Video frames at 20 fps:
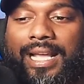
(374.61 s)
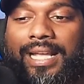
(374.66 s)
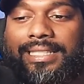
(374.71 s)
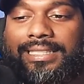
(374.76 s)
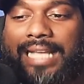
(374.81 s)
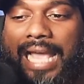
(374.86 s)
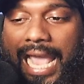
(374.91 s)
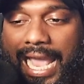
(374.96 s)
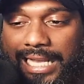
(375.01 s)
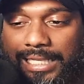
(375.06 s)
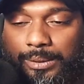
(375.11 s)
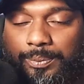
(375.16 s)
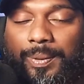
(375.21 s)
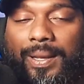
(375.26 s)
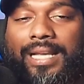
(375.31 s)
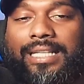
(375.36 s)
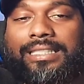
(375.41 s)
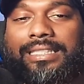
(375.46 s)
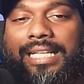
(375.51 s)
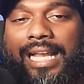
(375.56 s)

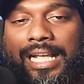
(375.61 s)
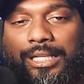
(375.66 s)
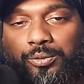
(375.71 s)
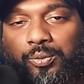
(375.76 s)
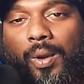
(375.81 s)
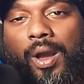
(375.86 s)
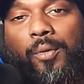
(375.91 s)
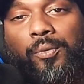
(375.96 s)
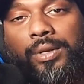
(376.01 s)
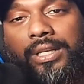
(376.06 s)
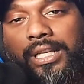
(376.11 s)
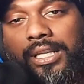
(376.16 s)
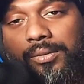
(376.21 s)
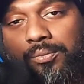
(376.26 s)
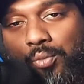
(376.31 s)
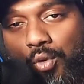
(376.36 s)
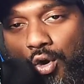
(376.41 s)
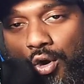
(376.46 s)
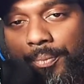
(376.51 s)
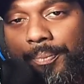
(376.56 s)
Taxpayers, and that's why we need
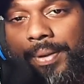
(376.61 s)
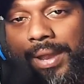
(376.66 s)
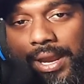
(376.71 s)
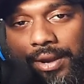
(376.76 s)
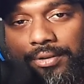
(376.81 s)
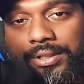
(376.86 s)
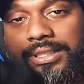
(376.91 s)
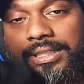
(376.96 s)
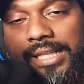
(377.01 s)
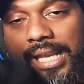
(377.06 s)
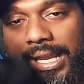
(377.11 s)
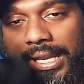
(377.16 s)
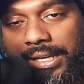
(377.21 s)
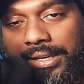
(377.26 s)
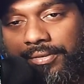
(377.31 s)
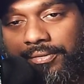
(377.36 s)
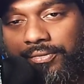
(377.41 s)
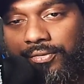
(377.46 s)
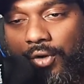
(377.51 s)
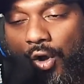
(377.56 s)
more parents getting
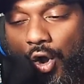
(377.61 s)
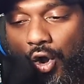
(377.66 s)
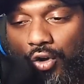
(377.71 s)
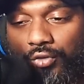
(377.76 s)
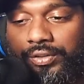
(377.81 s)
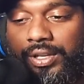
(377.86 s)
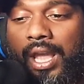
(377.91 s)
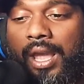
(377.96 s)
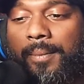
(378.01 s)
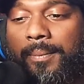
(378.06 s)
involved,